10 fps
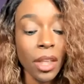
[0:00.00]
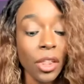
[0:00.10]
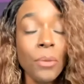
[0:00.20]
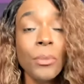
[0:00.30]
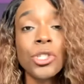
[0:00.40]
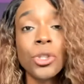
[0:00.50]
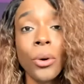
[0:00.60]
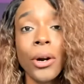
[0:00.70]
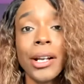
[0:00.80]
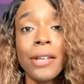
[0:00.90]
The
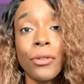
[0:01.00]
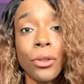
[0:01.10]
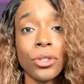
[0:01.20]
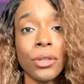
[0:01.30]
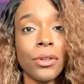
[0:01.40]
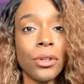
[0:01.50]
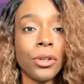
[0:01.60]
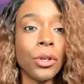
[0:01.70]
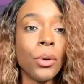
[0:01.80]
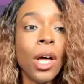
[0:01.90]
majority, for those of you who
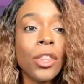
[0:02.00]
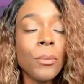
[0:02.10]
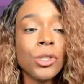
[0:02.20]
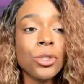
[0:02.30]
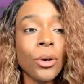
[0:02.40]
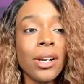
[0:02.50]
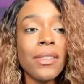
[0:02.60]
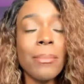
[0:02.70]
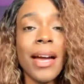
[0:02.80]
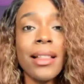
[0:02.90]
knew, the majority of
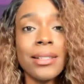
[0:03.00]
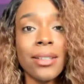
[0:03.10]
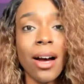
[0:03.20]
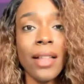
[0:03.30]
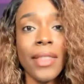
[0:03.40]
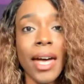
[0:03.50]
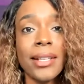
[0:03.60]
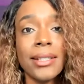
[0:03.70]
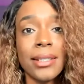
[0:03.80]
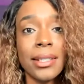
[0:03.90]
the balance on
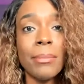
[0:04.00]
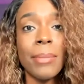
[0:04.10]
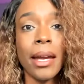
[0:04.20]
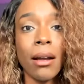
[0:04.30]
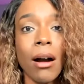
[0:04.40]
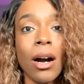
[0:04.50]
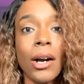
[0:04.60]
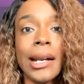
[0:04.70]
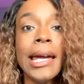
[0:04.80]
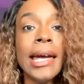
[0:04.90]
that Citibank
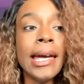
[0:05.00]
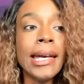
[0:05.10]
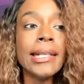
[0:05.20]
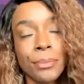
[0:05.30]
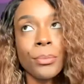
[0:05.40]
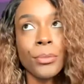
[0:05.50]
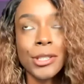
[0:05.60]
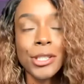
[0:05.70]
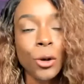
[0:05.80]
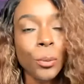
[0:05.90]
card is
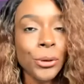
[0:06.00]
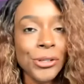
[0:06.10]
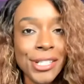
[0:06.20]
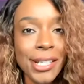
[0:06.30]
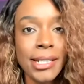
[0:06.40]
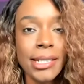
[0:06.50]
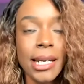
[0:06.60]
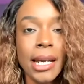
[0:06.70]
0%